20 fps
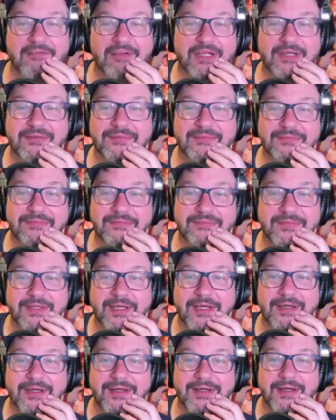it.
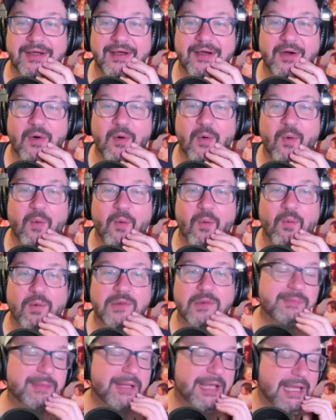
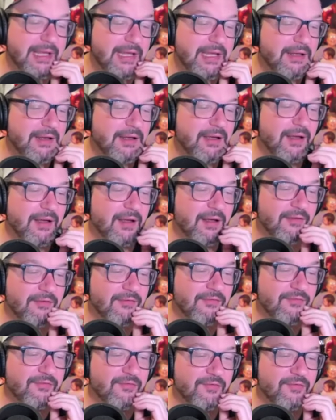Well, speaking of